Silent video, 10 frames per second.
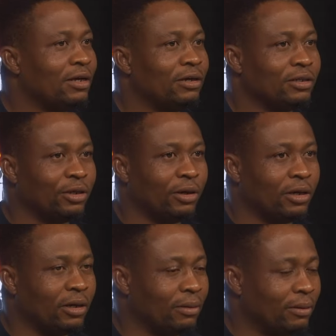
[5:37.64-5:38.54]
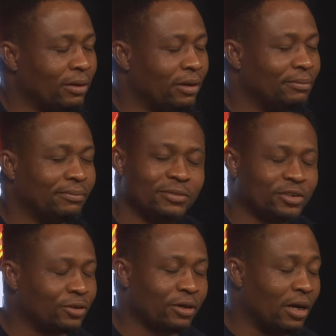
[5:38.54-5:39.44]
the
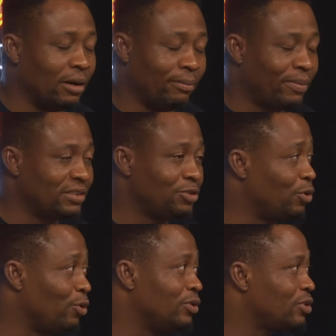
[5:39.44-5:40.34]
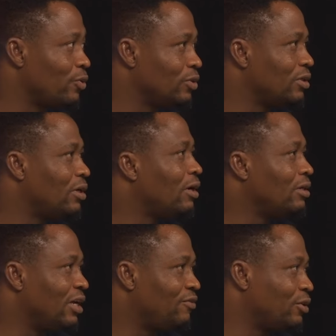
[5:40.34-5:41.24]
passage you always quote,
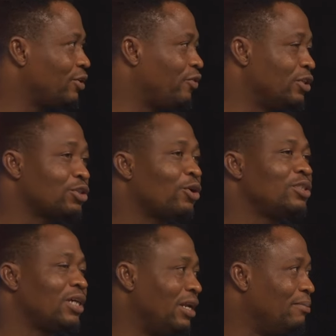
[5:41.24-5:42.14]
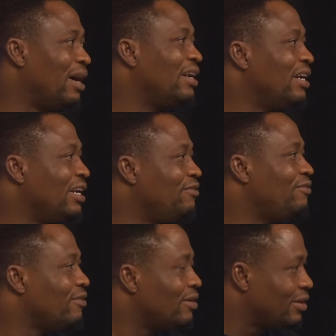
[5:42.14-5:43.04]
therefore, for this cause shall a man
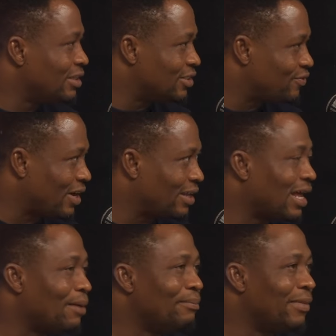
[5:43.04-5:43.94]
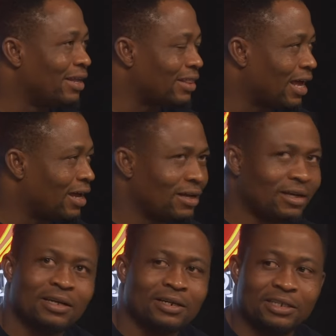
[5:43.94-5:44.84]
leave his father and mother.
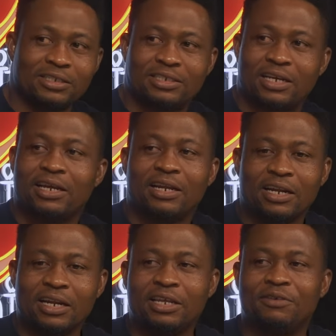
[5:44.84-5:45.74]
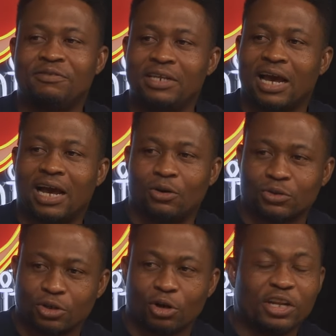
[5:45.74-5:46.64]
They didn't say leave their
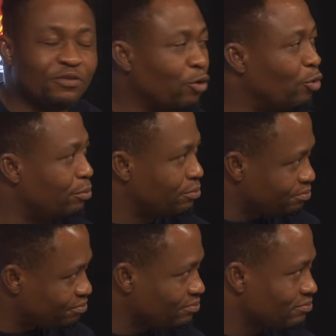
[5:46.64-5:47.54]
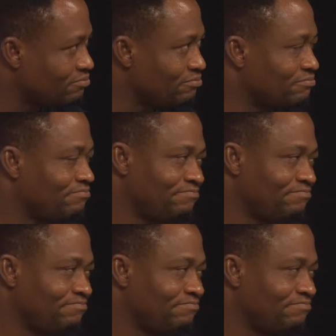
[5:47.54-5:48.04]
house or leave home.